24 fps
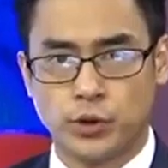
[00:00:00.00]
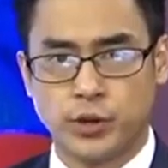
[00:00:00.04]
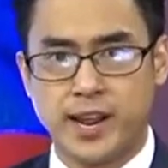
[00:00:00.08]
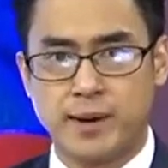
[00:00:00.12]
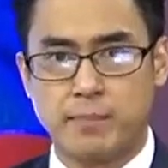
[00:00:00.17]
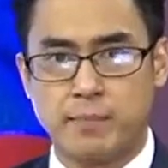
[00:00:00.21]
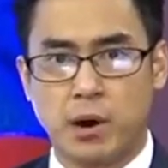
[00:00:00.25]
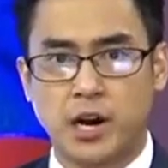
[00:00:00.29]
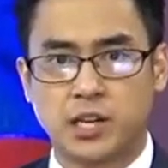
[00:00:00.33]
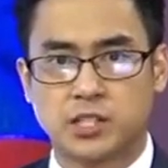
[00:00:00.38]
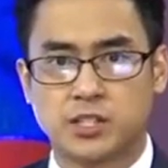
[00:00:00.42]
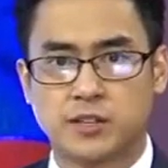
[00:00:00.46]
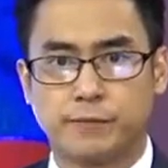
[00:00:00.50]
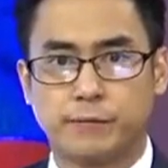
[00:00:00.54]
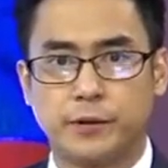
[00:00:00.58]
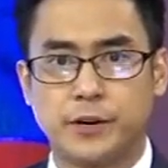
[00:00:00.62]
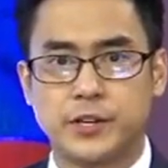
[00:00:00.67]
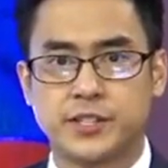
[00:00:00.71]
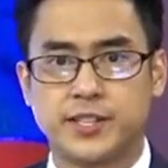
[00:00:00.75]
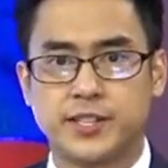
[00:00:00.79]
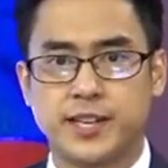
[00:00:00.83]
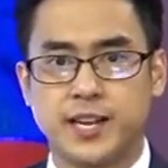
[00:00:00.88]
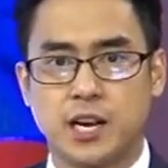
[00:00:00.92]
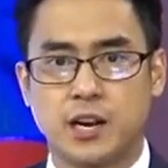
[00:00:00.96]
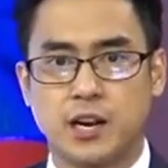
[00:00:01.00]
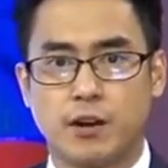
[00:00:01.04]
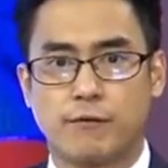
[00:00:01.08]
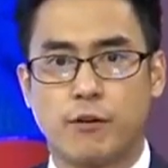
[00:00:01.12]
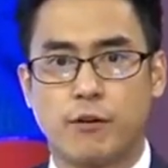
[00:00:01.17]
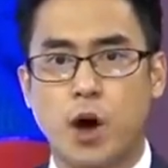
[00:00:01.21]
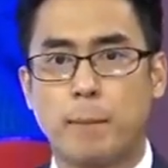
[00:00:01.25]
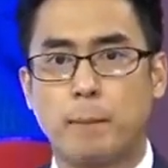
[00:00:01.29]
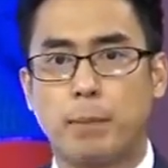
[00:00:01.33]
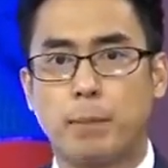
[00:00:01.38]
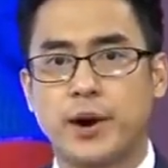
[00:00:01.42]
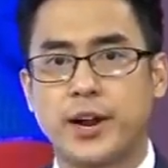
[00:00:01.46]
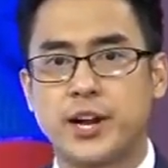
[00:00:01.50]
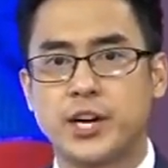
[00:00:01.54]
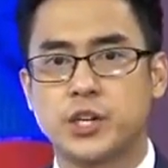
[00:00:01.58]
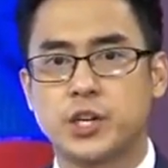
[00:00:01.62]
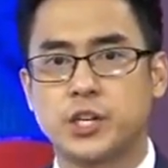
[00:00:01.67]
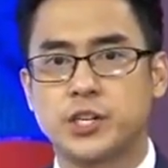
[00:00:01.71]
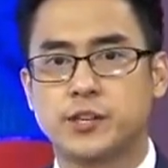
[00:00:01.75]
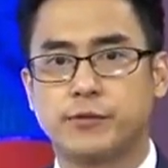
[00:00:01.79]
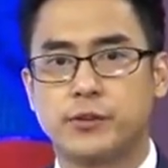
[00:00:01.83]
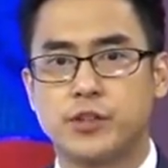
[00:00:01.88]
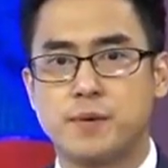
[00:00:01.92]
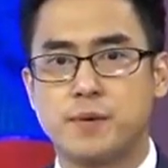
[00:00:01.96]
Today marks the first day of
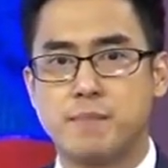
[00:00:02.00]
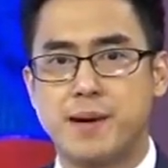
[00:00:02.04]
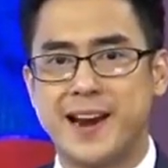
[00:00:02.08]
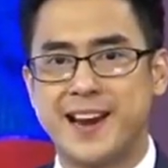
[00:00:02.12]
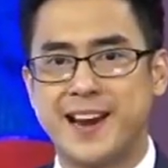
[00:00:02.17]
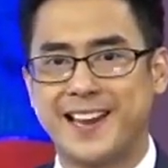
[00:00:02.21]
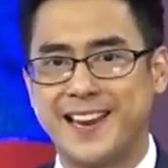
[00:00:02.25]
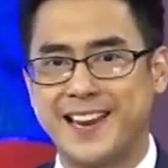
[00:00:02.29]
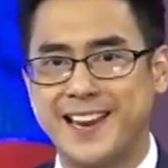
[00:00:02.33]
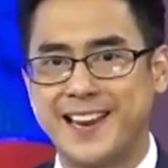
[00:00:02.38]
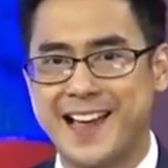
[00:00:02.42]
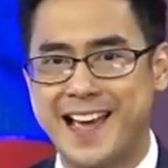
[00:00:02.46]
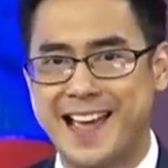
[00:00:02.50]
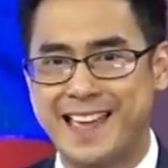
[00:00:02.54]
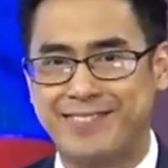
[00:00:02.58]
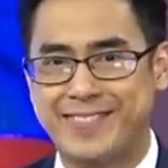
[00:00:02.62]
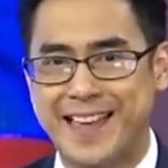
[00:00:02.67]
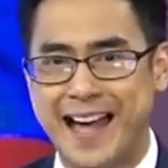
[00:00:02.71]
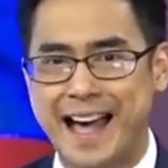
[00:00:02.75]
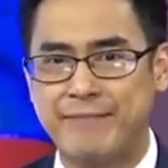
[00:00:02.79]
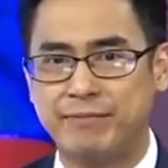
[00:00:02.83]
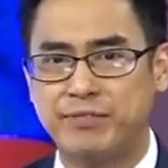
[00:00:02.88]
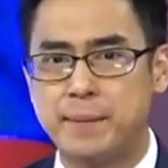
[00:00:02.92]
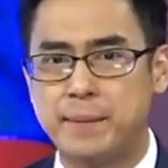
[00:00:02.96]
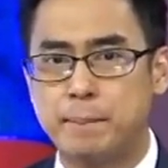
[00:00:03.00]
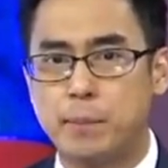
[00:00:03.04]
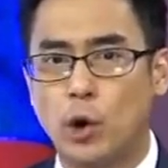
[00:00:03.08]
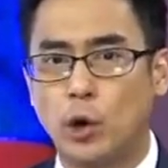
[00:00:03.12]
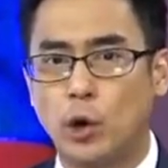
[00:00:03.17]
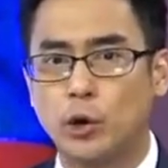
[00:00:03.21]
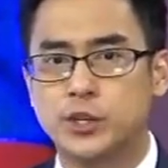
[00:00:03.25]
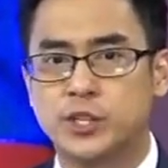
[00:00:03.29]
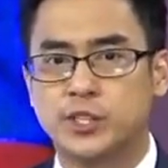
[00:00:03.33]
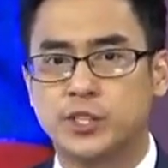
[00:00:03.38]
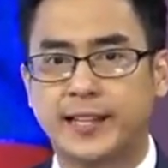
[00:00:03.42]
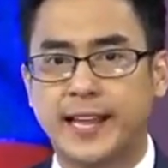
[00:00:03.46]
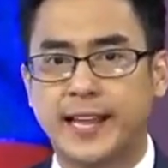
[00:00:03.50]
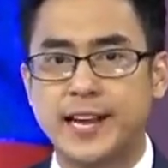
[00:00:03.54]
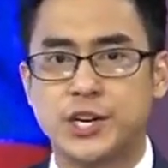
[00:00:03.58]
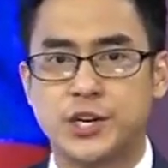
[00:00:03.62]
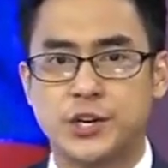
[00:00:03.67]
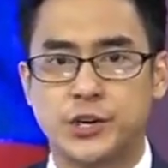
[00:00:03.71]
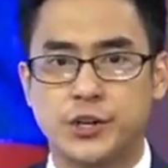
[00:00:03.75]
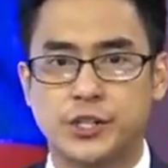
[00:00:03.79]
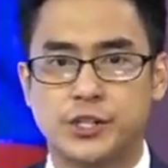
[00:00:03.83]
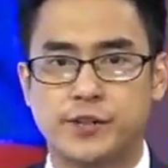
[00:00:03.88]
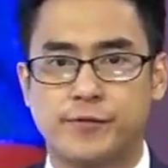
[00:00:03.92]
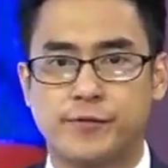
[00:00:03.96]
operations for the Marikina and Antipolo
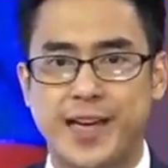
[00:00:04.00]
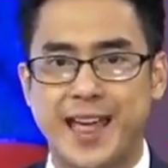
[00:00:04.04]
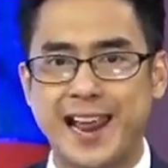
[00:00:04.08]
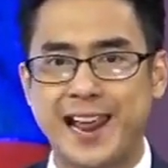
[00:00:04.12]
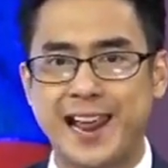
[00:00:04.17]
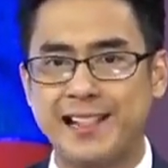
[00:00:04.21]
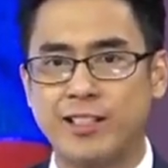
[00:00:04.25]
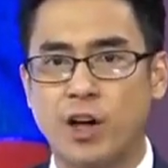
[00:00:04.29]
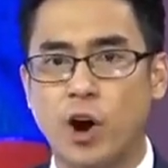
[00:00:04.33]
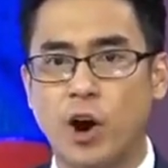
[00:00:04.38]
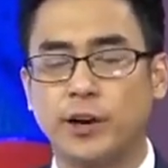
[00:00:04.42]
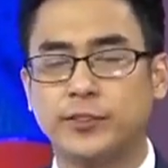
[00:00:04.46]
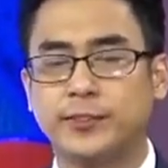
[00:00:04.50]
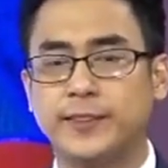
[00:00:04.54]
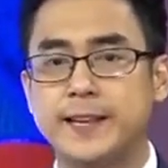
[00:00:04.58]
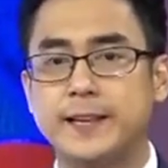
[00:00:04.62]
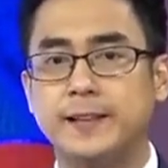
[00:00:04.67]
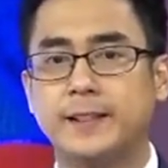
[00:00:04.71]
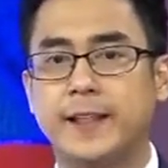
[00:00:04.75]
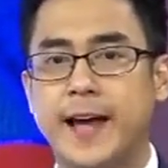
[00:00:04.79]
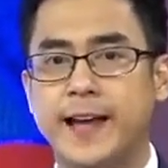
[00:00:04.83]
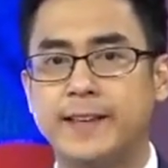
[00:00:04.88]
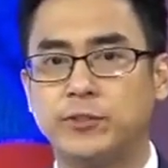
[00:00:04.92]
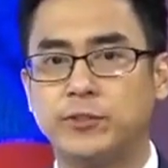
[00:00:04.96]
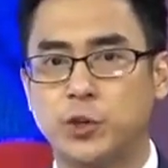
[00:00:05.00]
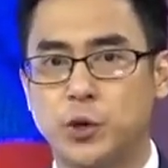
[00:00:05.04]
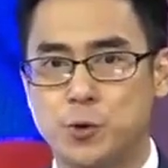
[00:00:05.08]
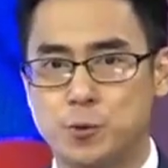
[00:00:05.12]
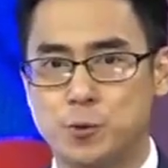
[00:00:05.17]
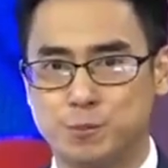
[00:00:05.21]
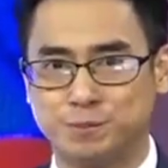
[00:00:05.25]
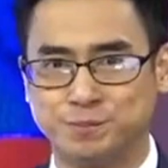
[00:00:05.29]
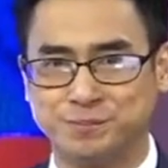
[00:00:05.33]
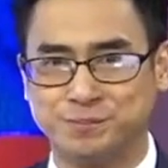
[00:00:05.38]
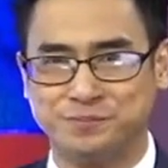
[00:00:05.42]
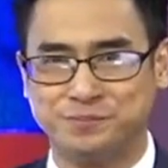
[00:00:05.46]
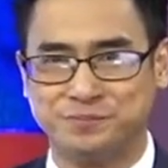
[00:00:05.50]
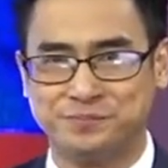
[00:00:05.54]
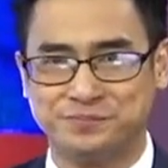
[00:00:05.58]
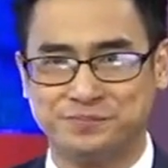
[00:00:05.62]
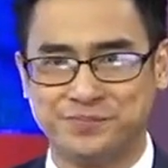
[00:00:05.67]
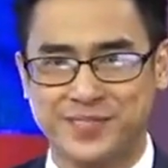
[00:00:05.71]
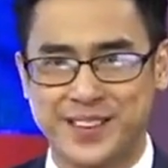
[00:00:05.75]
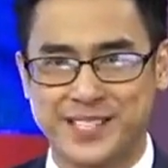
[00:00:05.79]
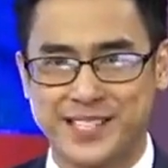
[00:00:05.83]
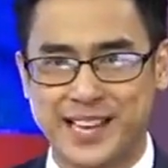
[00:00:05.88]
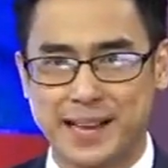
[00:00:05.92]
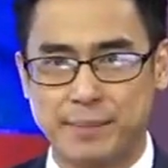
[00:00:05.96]
stations of the LRT Line 2.
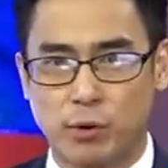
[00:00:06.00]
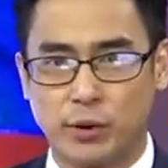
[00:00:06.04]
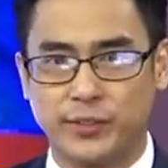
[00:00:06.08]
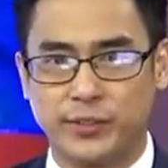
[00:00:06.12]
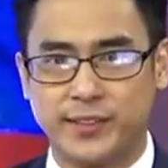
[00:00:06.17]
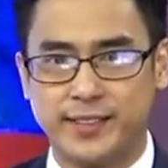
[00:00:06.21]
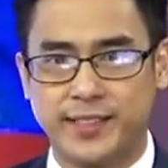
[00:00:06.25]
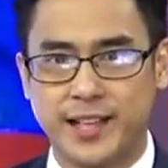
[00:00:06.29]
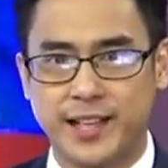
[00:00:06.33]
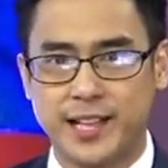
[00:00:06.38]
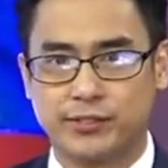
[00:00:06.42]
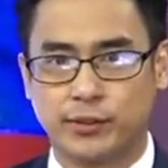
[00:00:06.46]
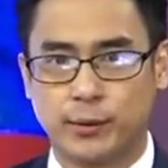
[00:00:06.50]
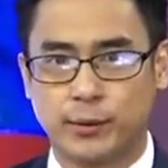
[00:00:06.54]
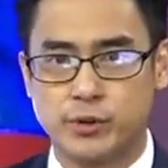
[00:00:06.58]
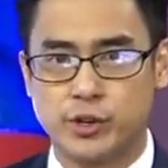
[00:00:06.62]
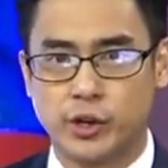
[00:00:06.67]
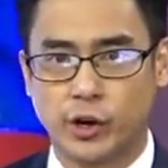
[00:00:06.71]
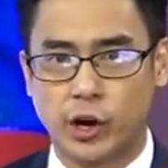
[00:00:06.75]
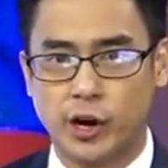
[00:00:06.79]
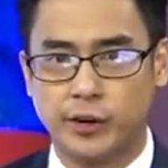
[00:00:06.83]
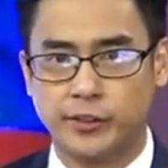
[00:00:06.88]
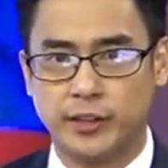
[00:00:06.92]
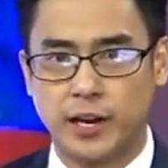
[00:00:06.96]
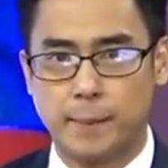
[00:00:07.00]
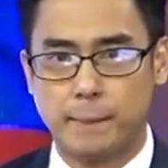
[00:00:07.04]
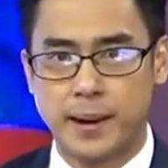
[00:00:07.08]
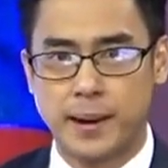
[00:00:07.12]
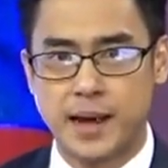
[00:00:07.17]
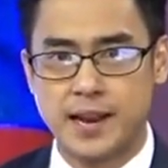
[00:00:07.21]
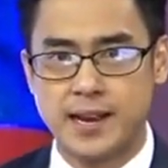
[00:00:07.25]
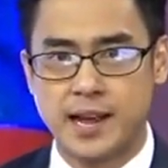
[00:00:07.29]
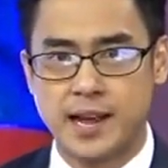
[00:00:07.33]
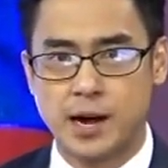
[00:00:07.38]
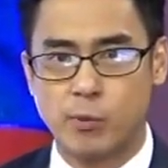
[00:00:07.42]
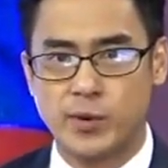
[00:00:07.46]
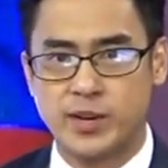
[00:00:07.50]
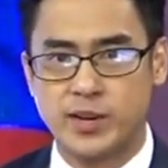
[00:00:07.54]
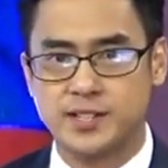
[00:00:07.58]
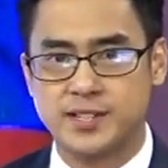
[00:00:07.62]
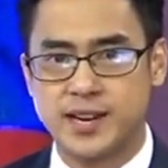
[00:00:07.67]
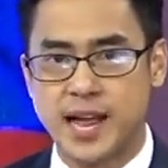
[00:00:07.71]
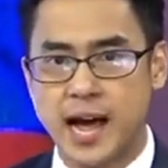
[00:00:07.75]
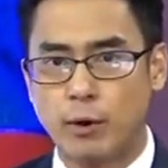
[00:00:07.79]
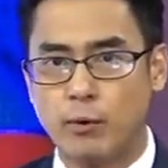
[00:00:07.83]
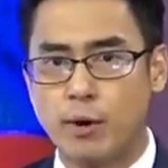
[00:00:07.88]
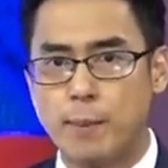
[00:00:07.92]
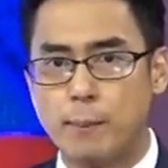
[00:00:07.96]
Let's get more details from Gerard de la Peña, who
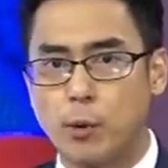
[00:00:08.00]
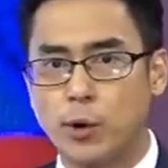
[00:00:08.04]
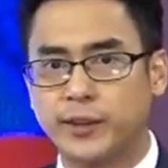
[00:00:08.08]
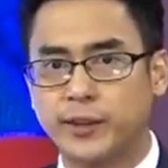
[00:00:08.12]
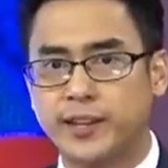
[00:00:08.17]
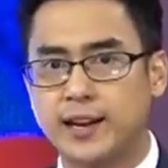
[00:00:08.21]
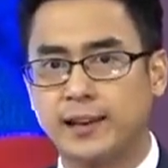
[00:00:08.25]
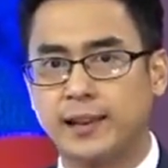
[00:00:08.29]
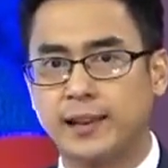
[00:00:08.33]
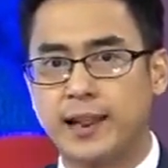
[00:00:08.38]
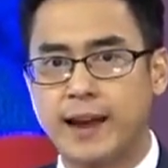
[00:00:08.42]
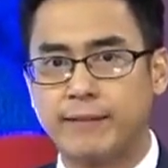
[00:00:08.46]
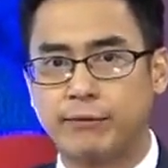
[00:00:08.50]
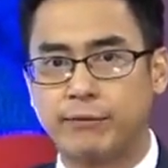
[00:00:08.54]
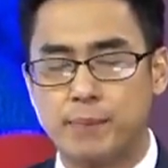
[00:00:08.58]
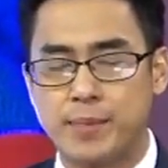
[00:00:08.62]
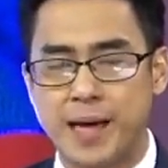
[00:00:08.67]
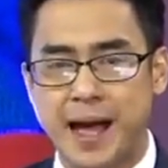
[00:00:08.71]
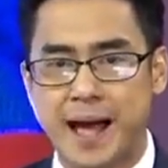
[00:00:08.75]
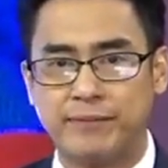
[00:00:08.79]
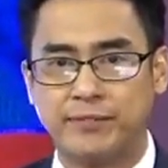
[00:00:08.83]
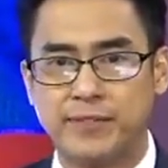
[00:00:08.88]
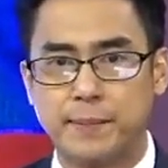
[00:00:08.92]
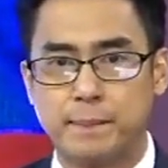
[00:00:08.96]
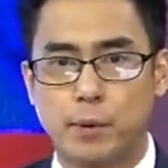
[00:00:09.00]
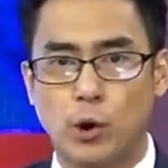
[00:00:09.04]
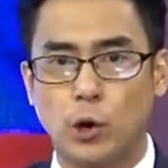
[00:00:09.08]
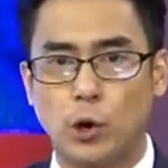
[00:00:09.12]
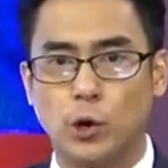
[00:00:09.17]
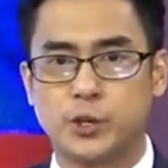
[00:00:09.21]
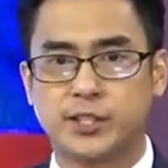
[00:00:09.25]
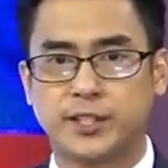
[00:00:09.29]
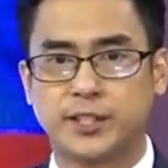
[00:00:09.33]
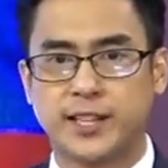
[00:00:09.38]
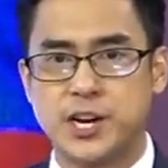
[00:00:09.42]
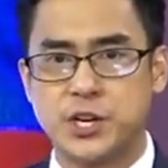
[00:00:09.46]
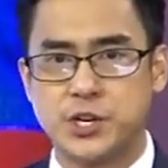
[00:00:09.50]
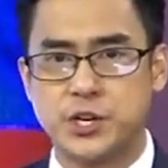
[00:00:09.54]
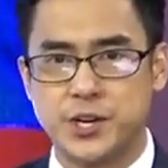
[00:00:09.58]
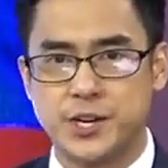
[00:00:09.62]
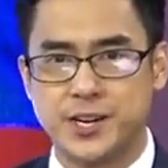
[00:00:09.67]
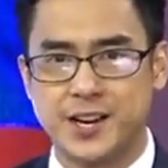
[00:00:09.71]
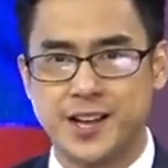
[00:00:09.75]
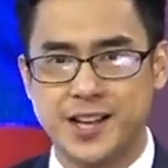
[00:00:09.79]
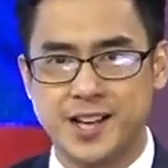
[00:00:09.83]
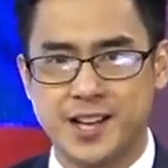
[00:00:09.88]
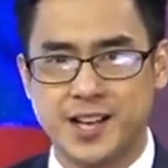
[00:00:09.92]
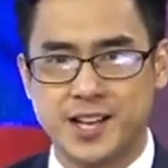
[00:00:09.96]
is now reporting live from the Antipolo
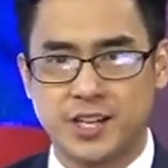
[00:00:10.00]
station.